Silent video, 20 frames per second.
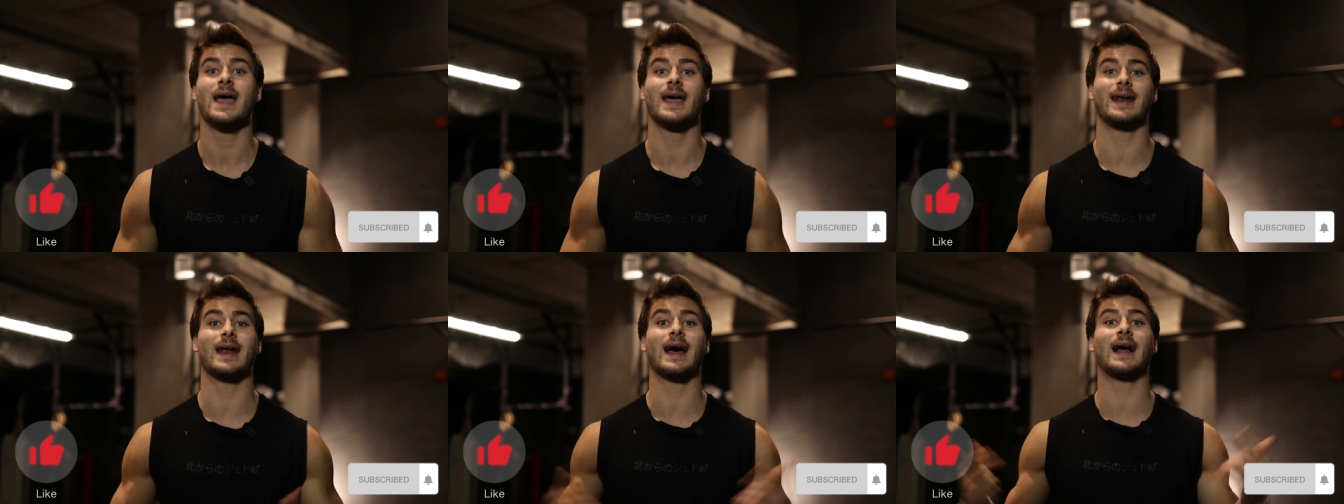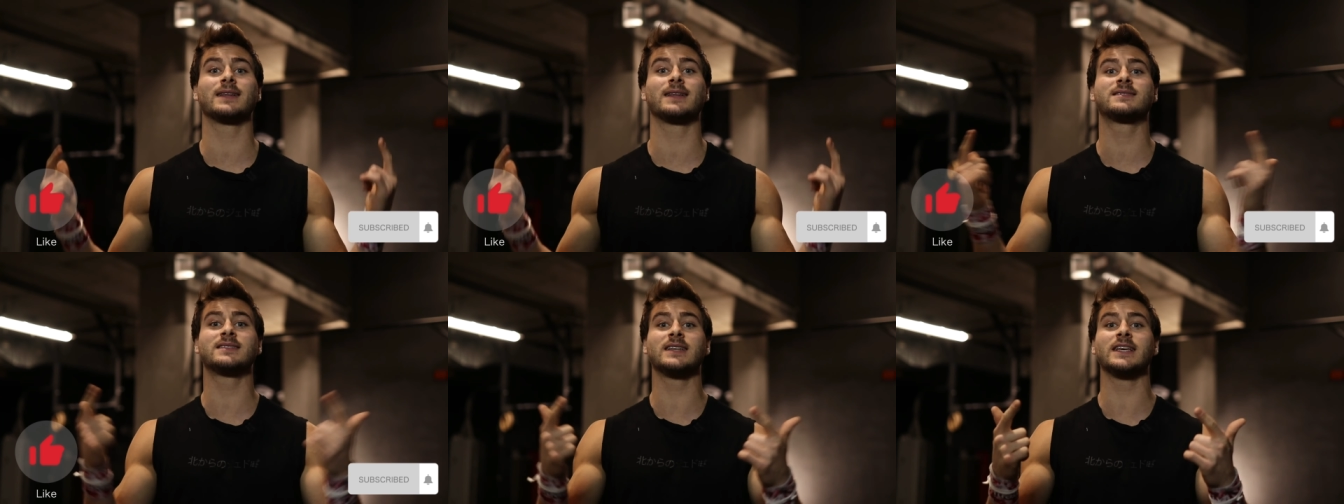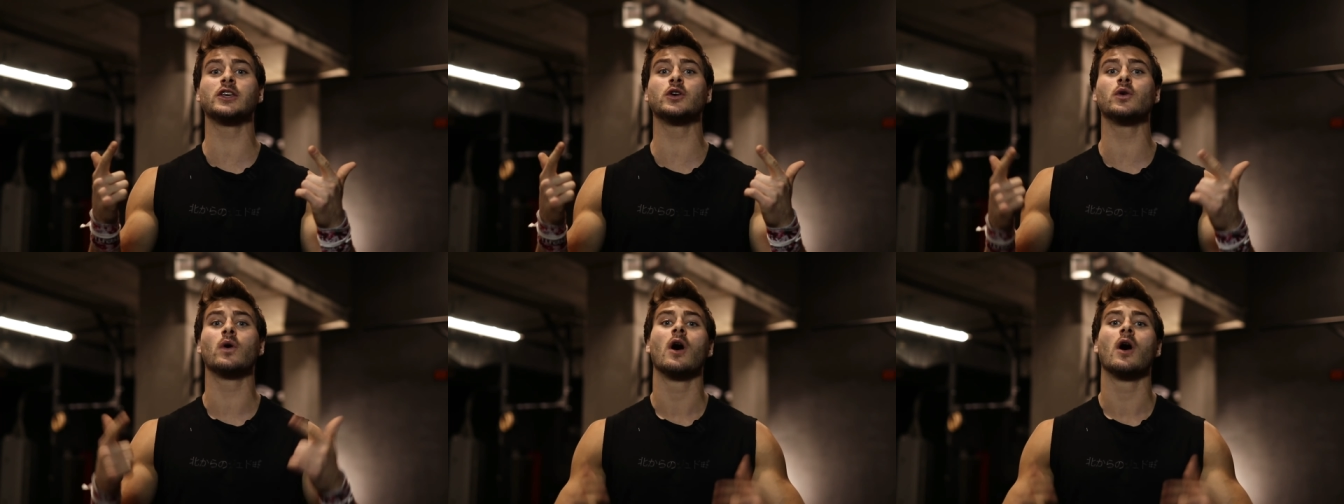and I'll
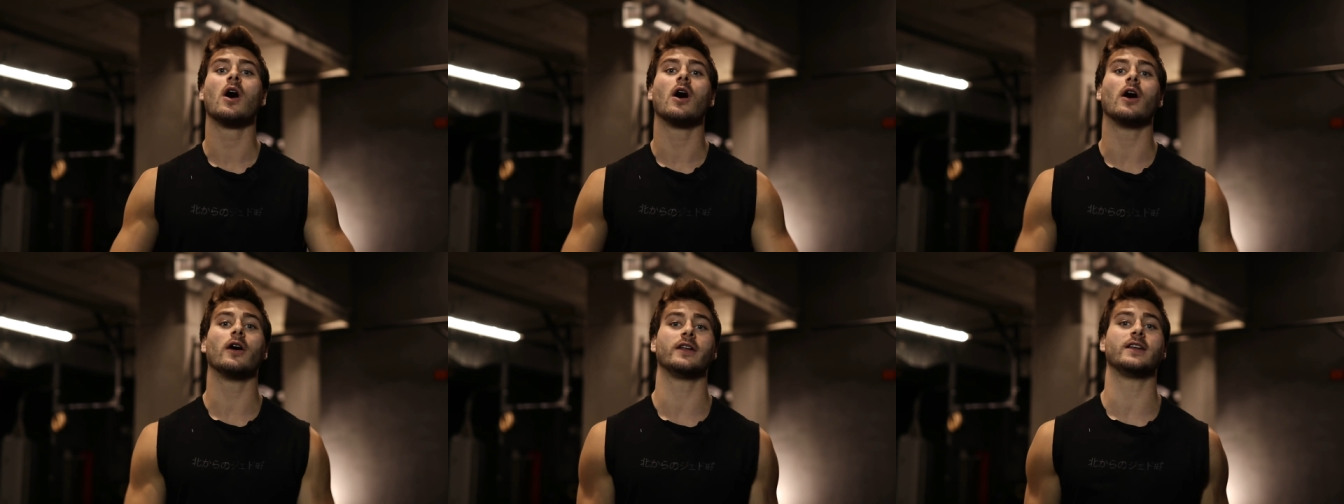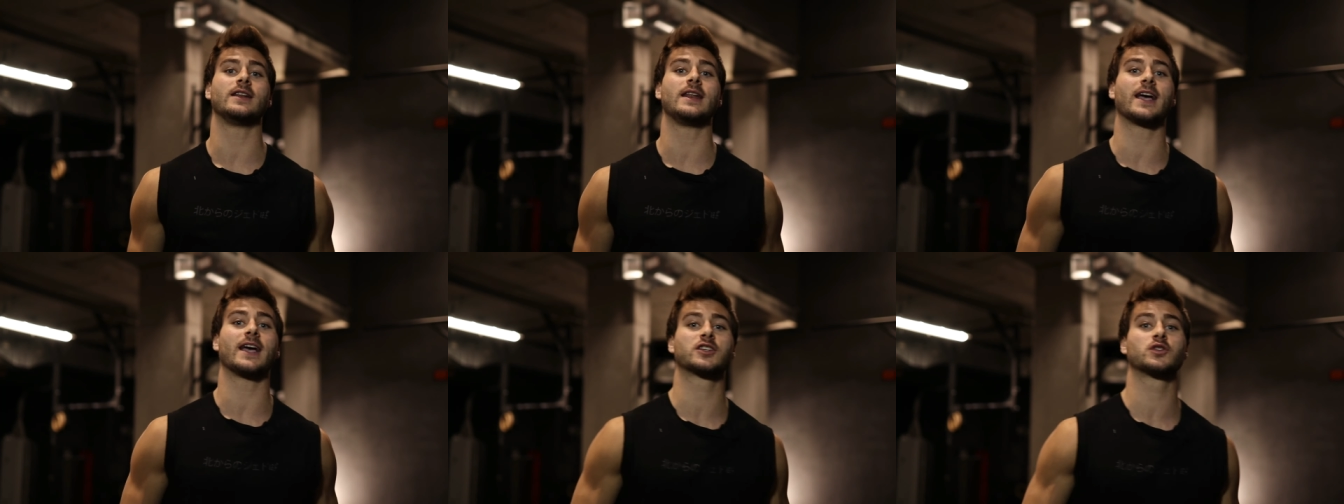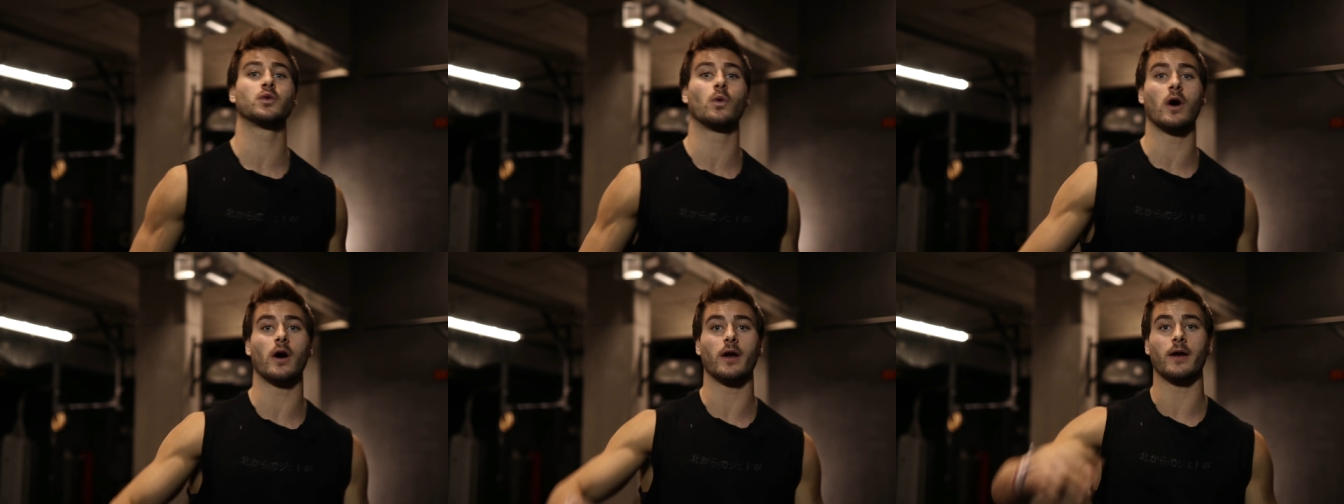see you on the
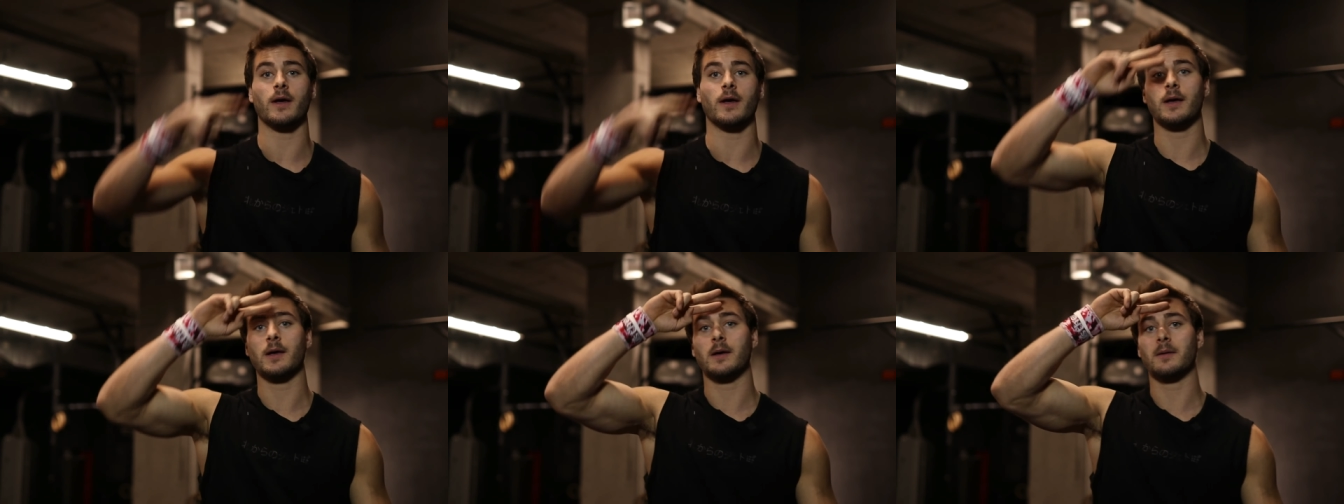next one.